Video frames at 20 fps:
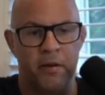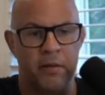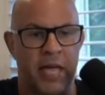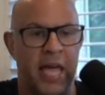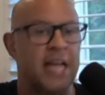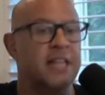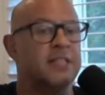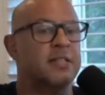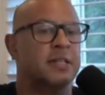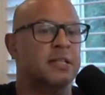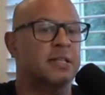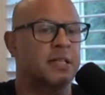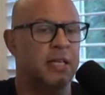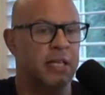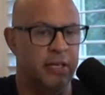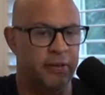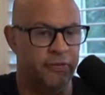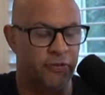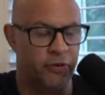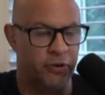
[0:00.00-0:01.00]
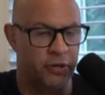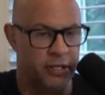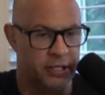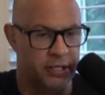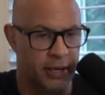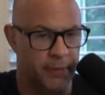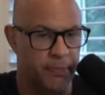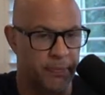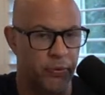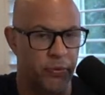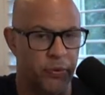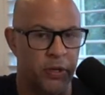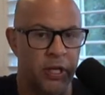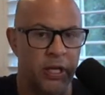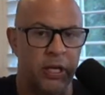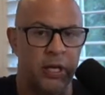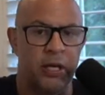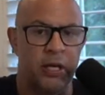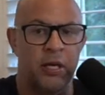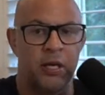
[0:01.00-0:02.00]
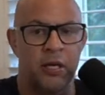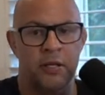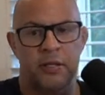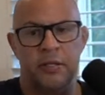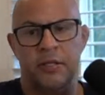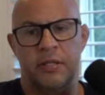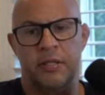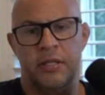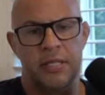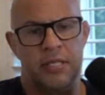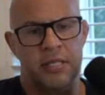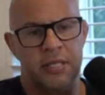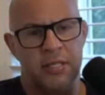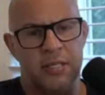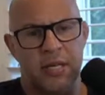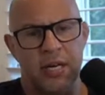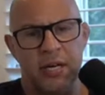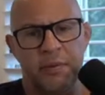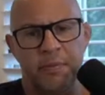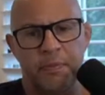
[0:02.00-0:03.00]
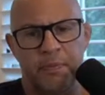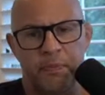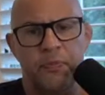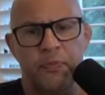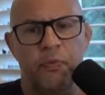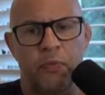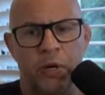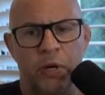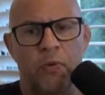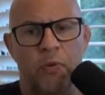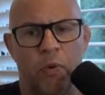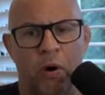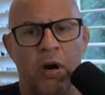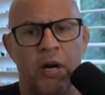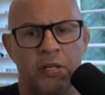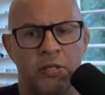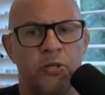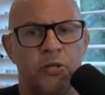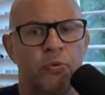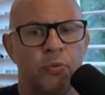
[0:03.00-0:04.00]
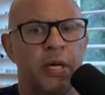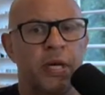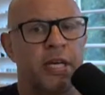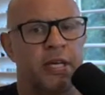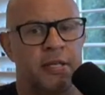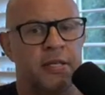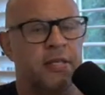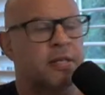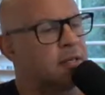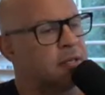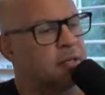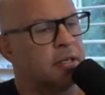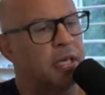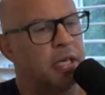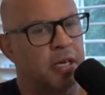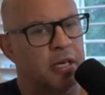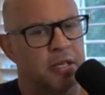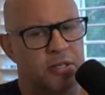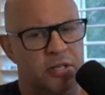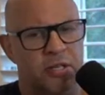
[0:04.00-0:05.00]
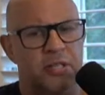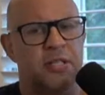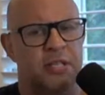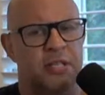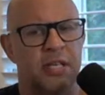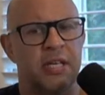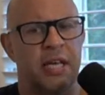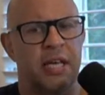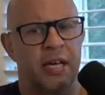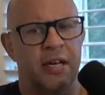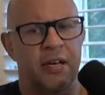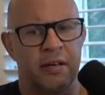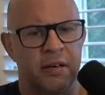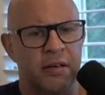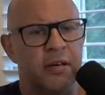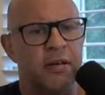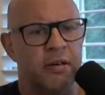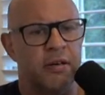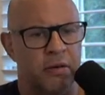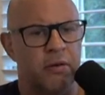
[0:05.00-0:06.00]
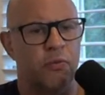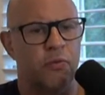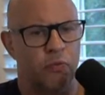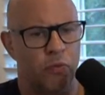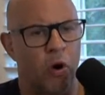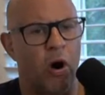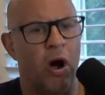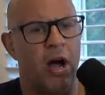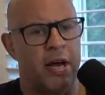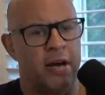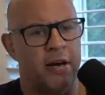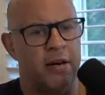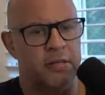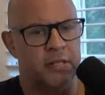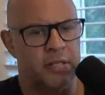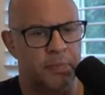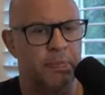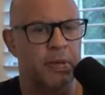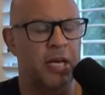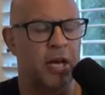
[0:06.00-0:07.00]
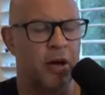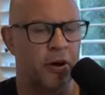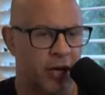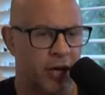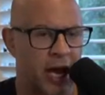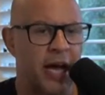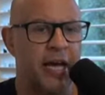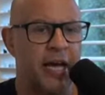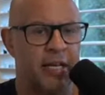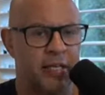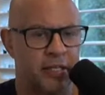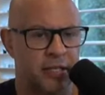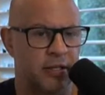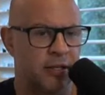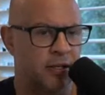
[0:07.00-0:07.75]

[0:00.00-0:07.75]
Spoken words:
Kansas City, for example, this is going to require 2 weeks, just to get right, to be okay,